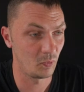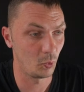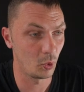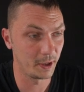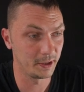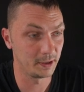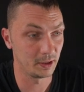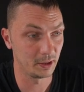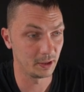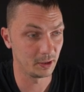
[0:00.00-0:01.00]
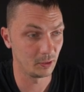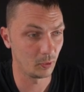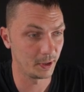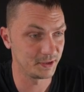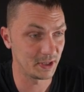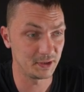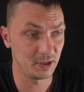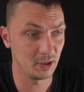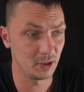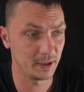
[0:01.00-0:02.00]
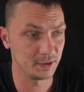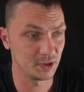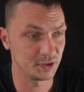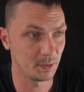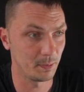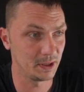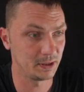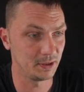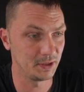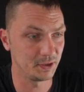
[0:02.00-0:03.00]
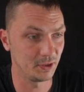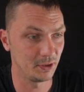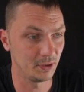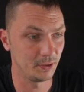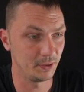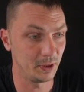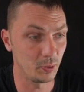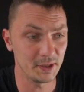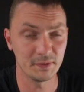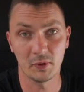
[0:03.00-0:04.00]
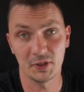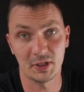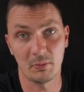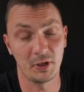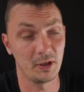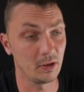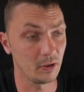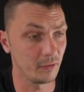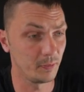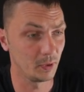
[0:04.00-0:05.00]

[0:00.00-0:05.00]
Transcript: what it uh, what it says here and just submit this request for a summary of